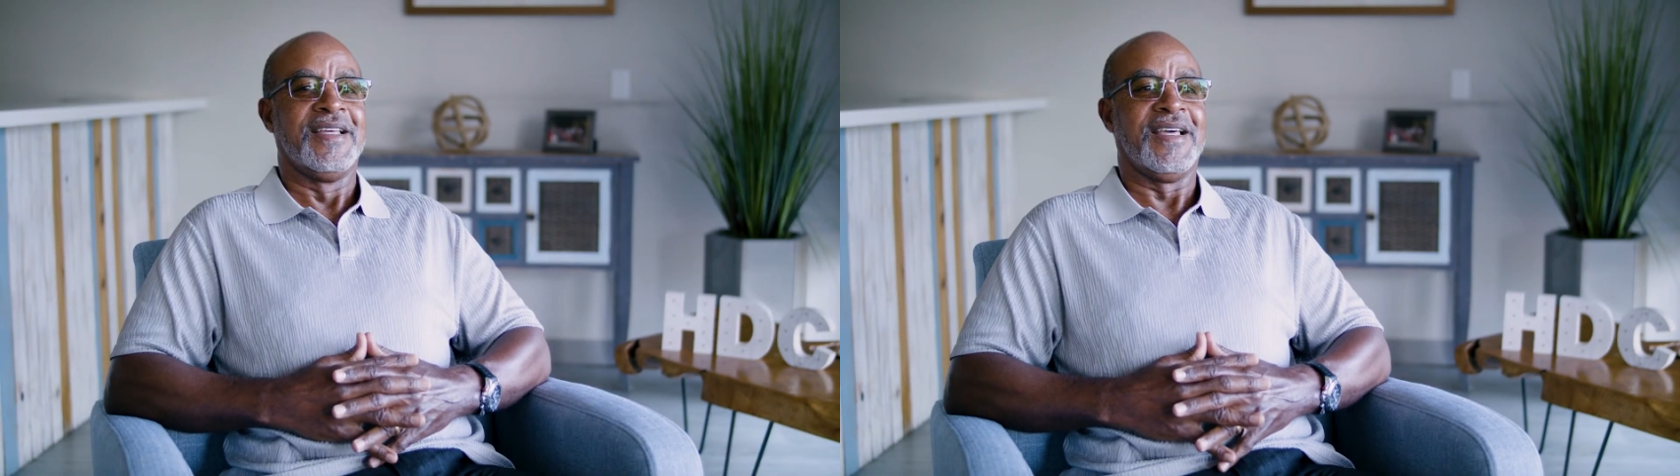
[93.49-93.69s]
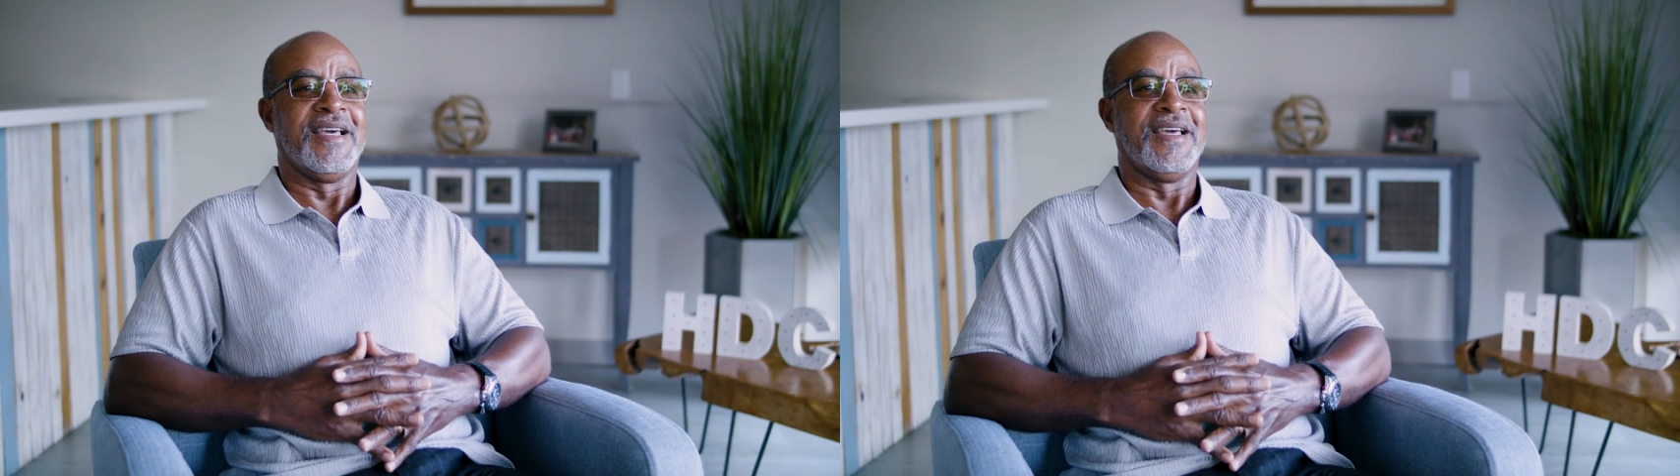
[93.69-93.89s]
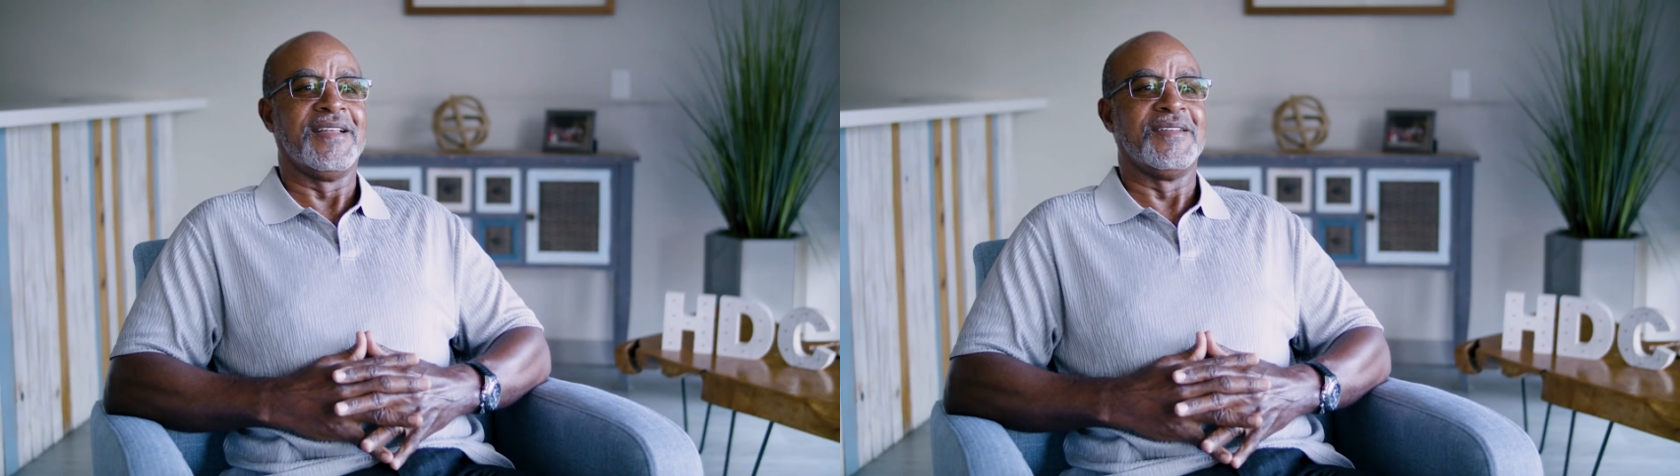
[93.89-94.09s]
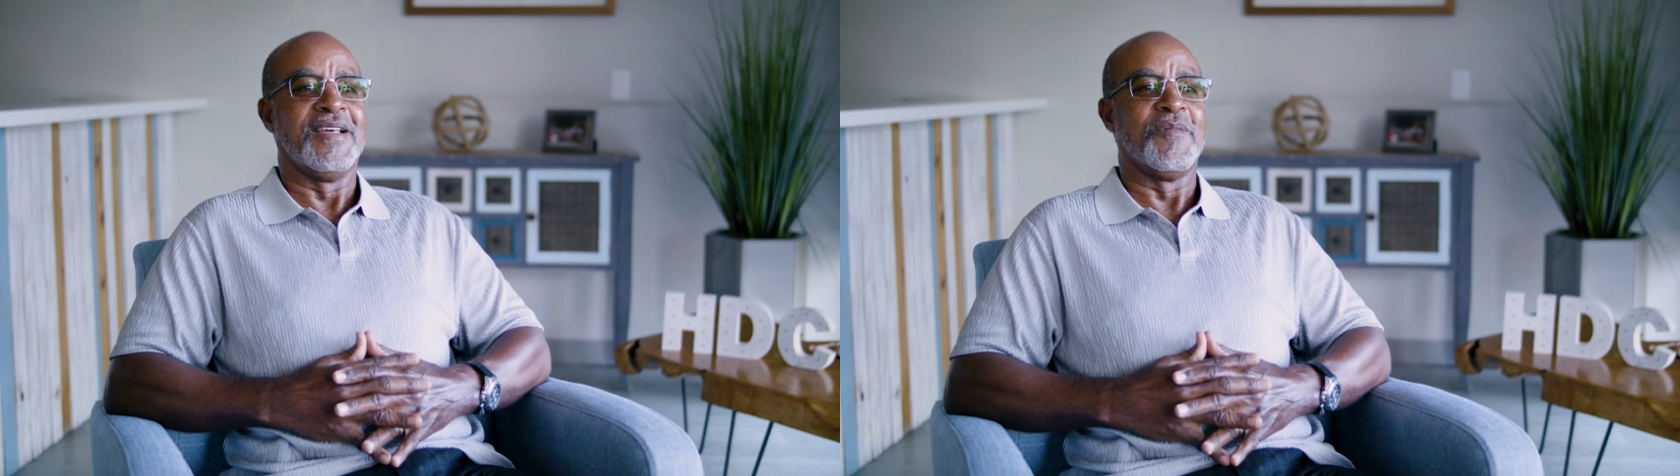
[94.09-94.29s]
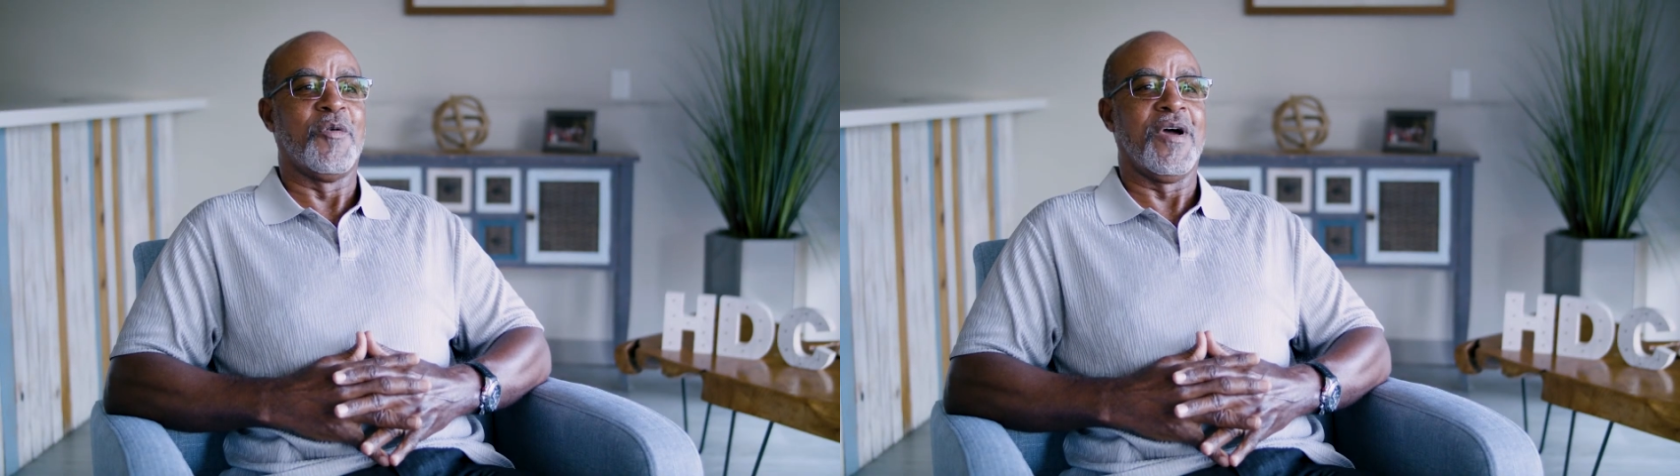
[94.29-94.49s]
and
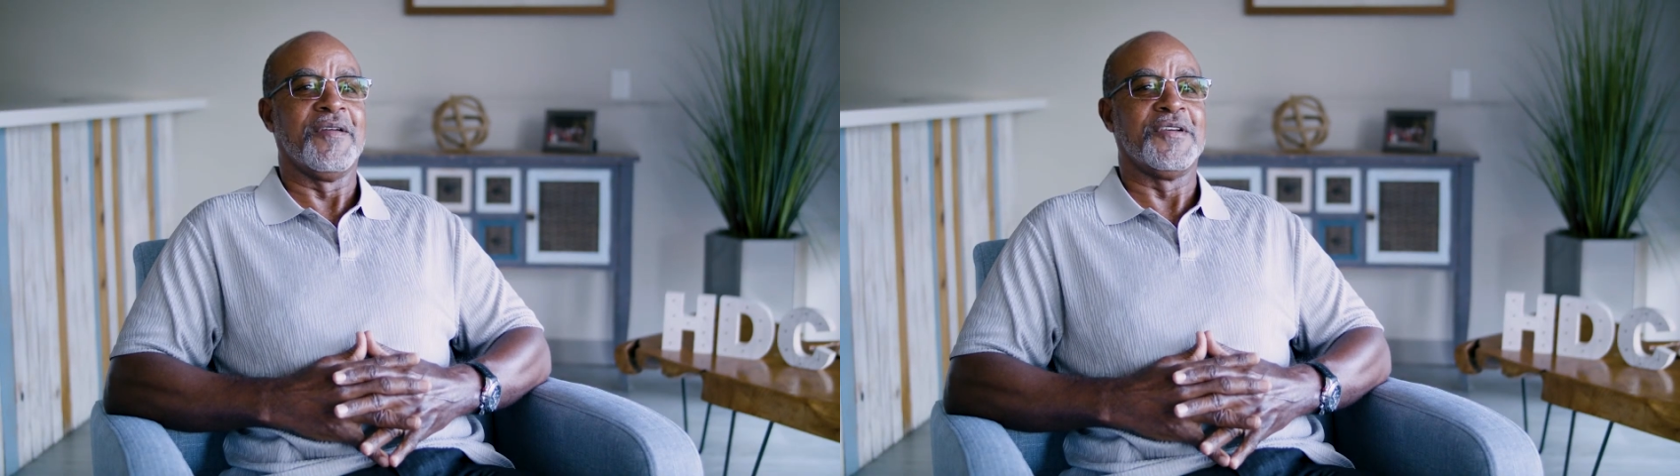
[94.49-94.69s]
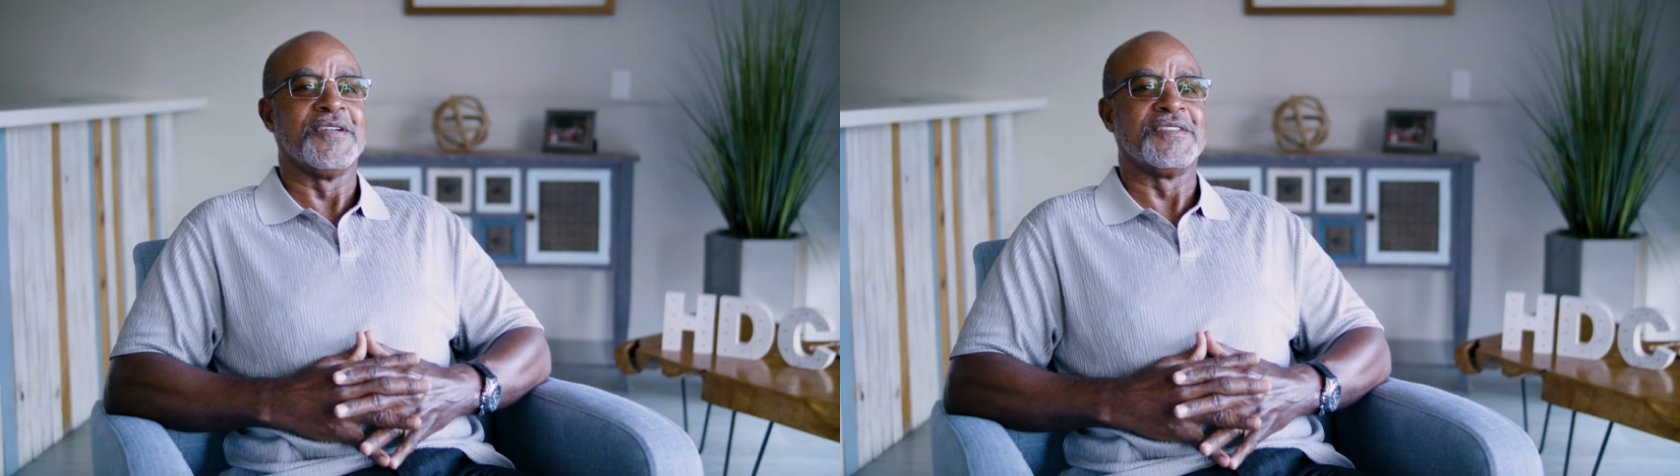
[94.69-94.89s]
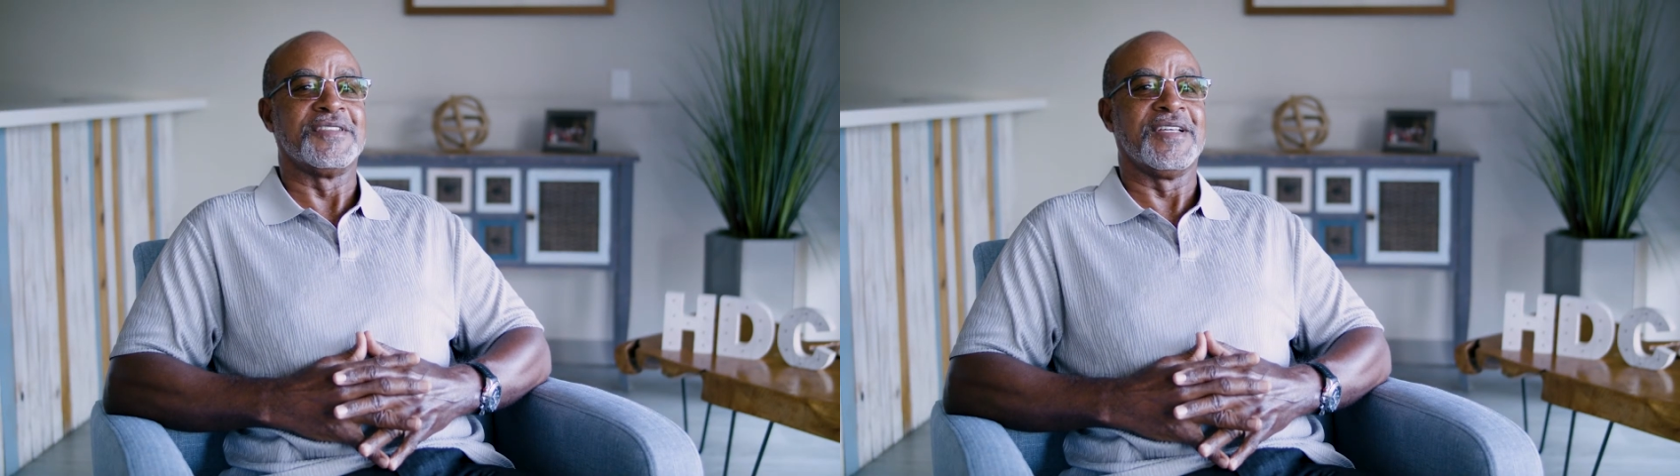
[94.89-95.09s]
that my wife cooks,